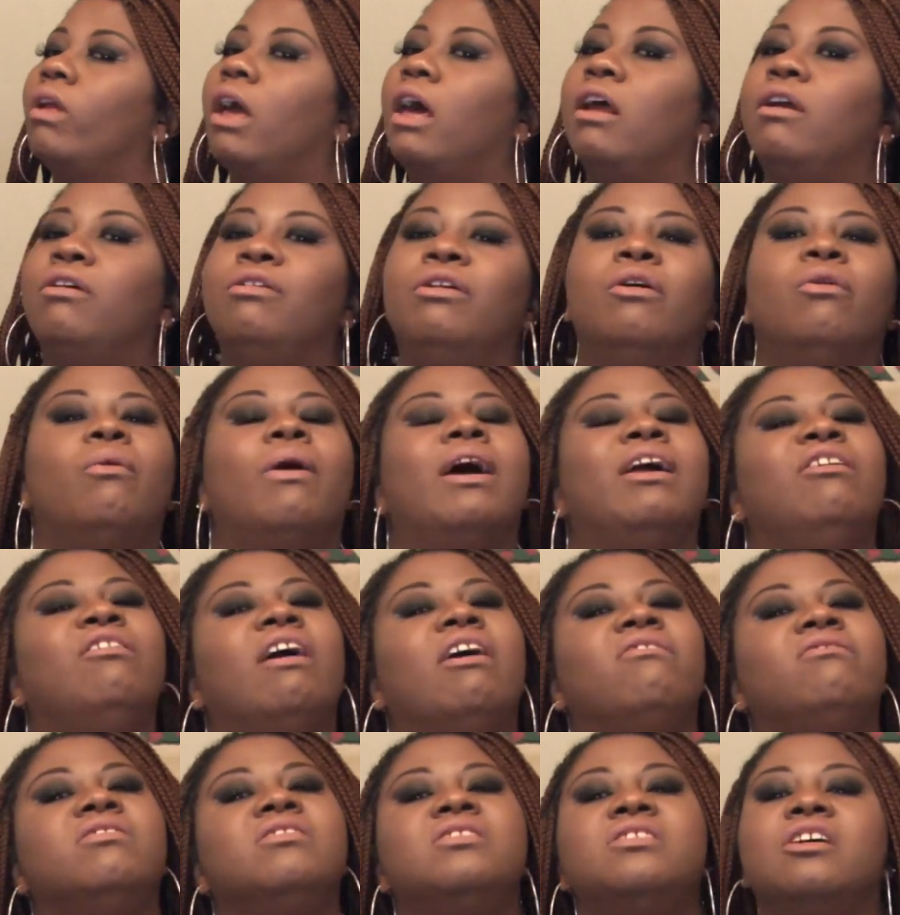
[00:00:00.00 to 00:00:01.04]
I don't know why you
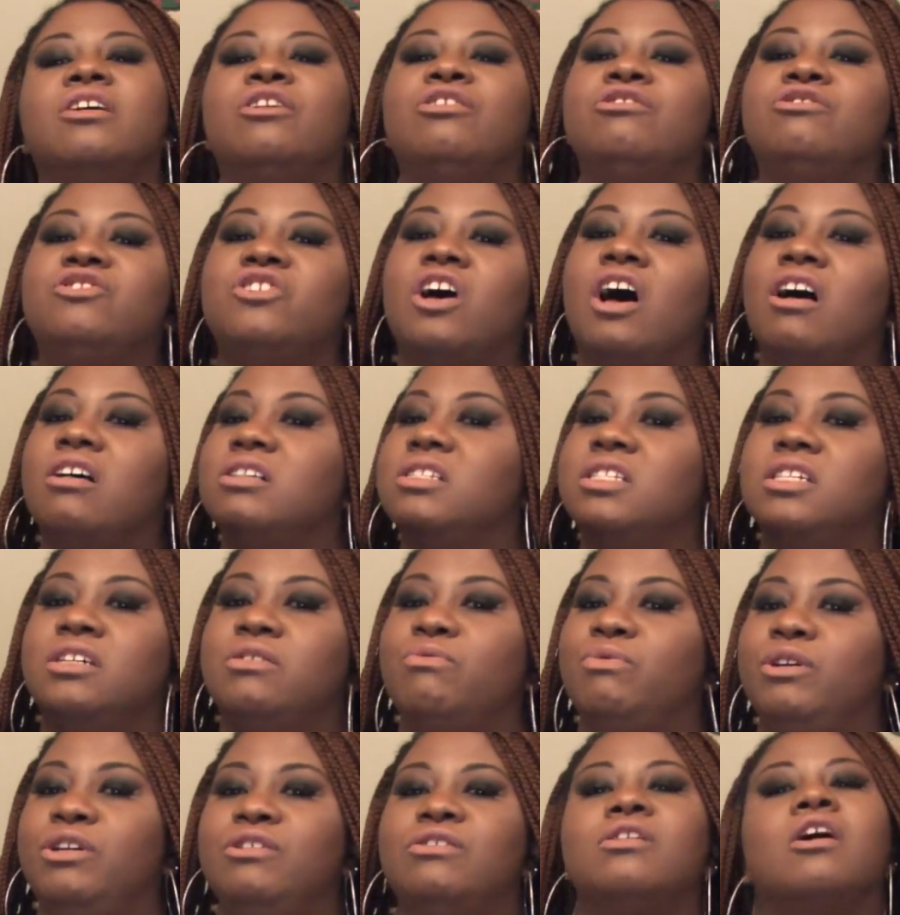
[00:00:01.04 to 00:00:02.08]
have to suck your jaws
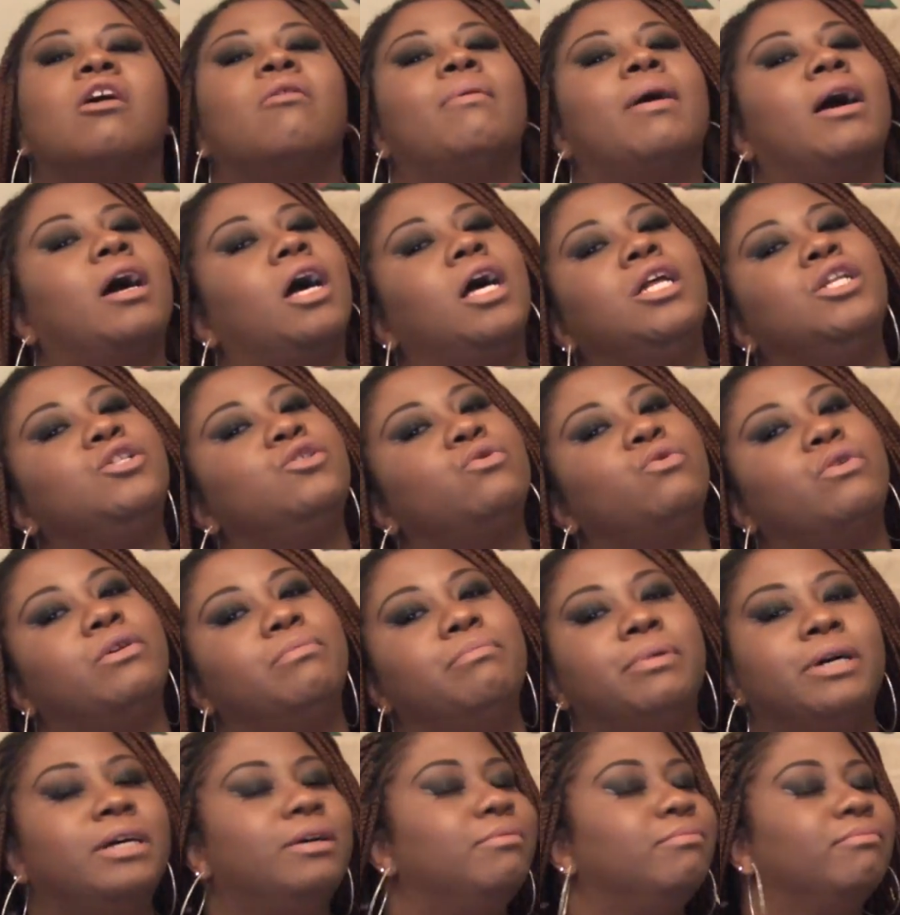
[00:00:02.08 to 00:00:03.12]
in when you talk about
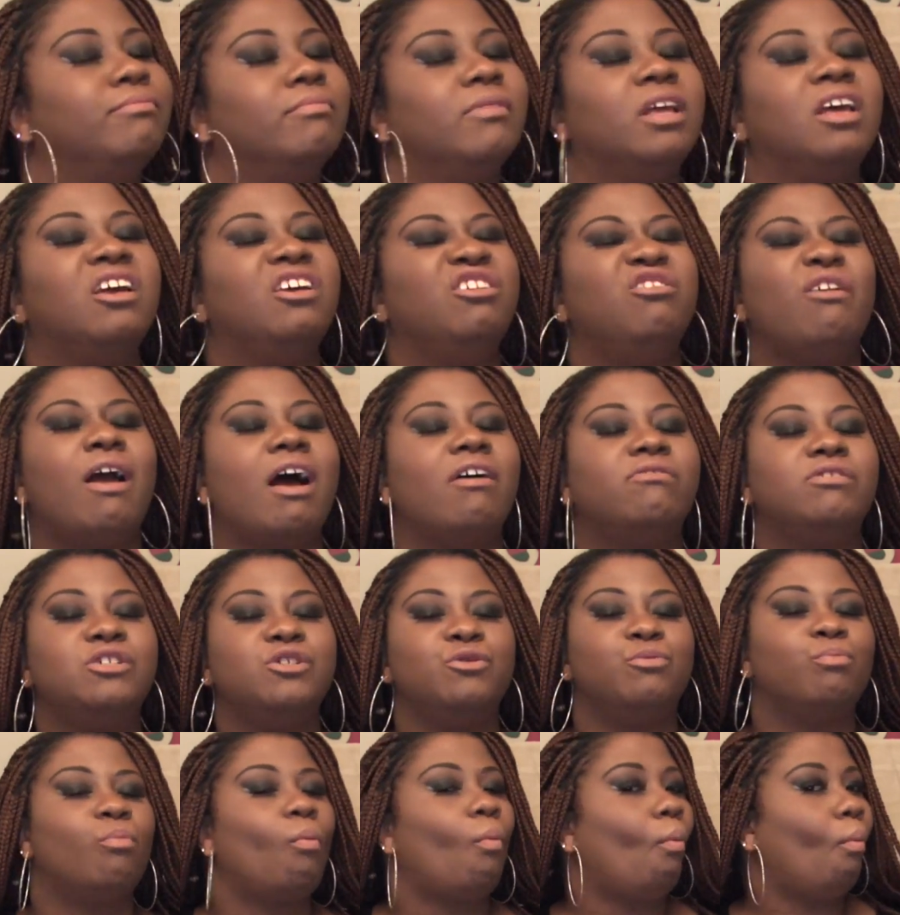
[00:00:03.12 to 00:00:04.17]
contouring, but you have
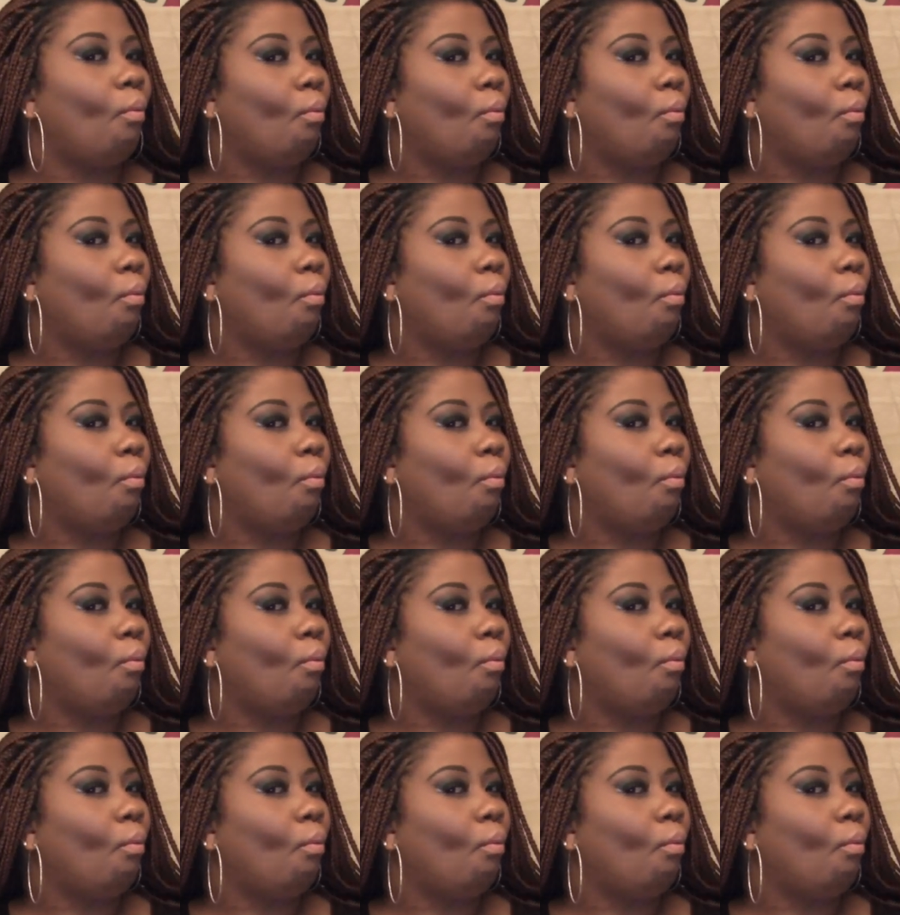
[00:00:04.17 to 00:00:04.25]
to.